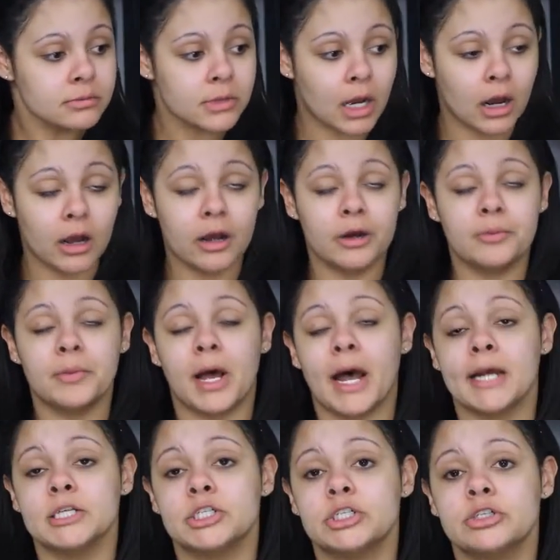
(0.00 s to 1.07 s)
Um,
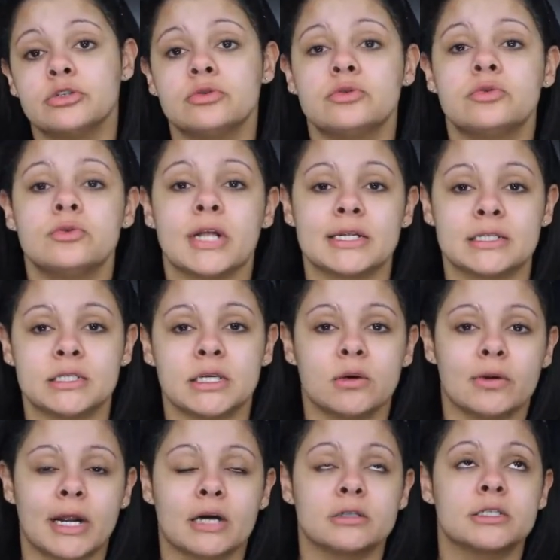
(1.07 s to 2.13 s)
I do, let's see
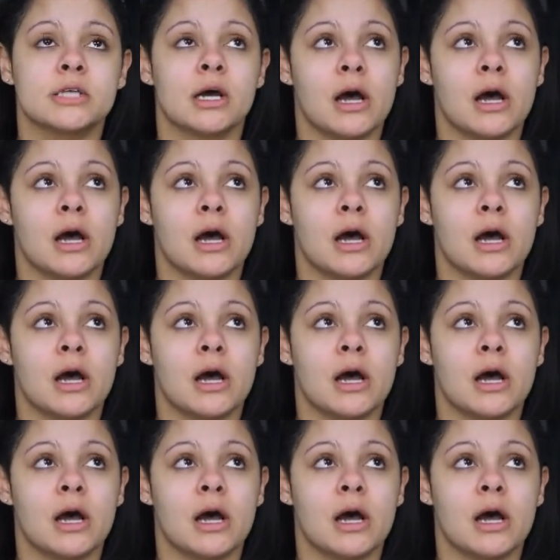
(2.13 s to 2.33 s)
what else.